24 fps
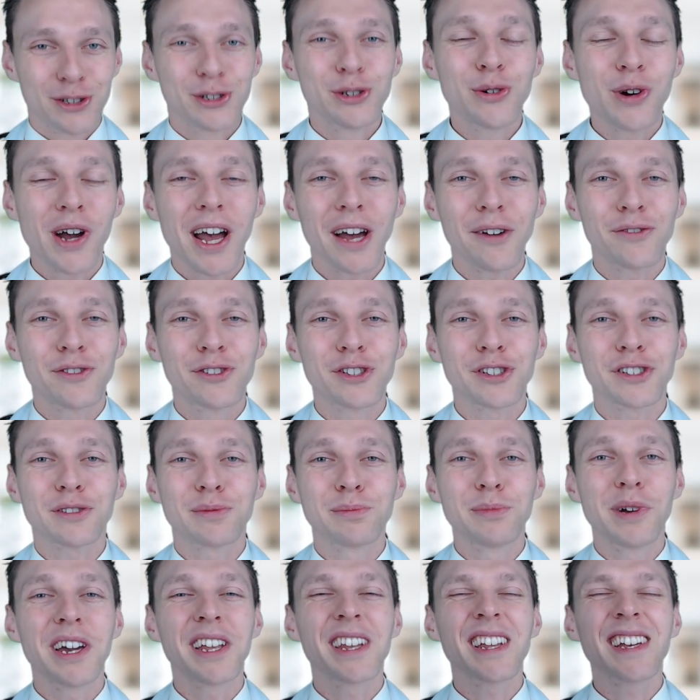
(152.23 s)
You have just
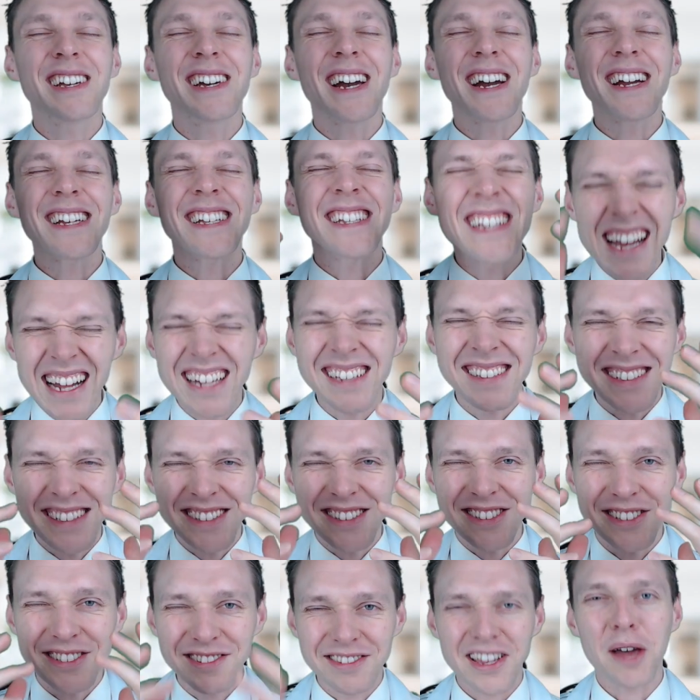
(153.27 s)
made a gigantic
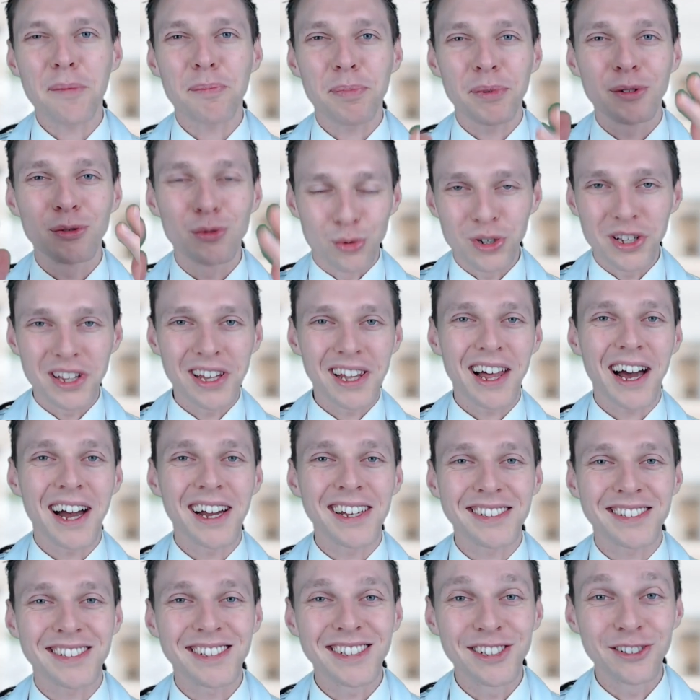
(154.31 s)
step in
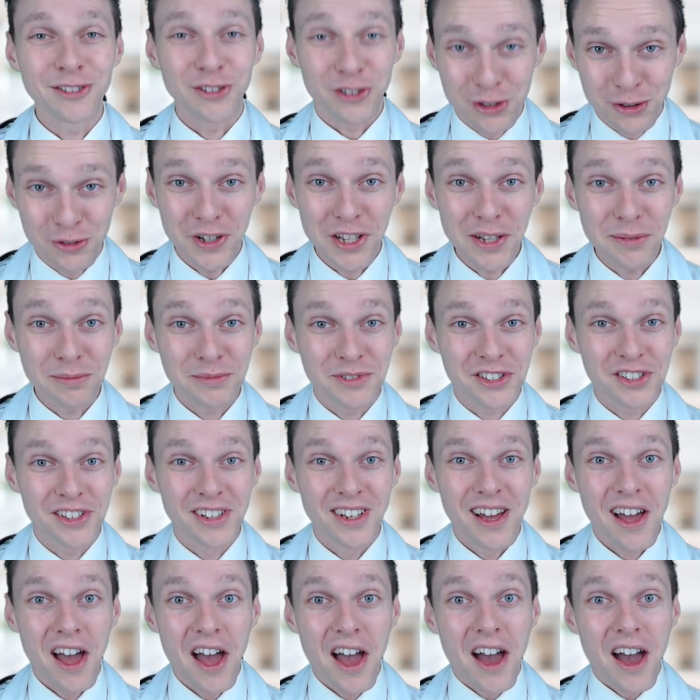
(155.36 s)
realizing your dreams!